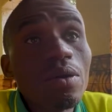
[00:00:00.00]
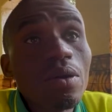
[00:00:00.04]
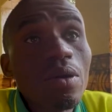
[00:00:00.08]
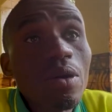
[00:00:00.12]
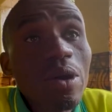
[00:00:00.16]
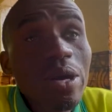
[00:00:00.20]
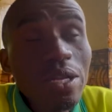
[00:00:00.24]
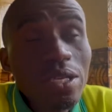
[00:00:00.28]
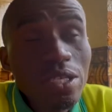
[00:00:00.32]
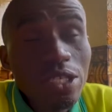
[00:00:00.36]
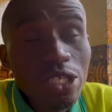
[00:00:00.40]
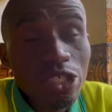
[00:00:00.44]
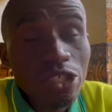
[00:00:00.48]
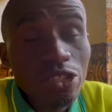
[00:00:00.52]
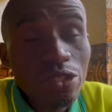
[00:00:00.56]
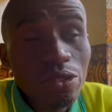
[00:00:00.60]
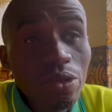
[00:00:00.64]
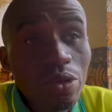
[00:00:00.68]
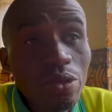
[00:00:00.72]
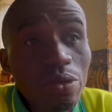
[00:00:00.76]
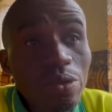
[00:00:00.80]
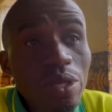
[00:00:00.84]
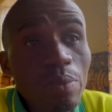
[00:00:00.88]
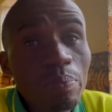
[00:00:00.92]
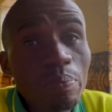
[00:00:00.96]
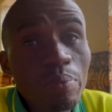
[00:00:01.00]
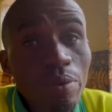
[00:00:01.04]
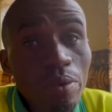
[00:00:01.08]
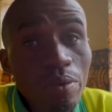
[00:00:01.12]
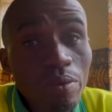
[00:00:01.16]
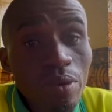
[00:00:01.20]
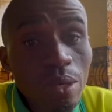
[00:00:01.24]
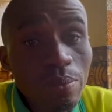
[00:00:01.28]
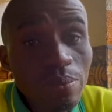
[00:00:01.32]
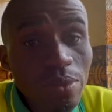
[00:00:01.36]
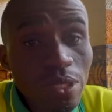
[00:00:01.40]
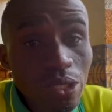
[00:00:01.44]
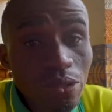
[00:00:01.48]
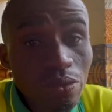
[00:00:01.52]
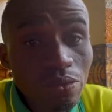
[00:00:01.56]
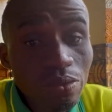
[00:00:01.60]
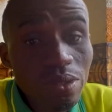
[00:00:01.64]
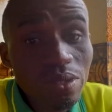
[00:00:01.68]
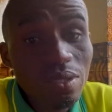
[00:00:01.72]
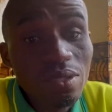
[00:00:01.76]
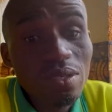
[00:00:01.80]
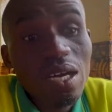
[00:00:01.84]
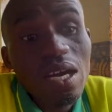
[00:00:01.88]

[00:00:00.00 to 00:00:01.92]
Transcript: organization or the program that we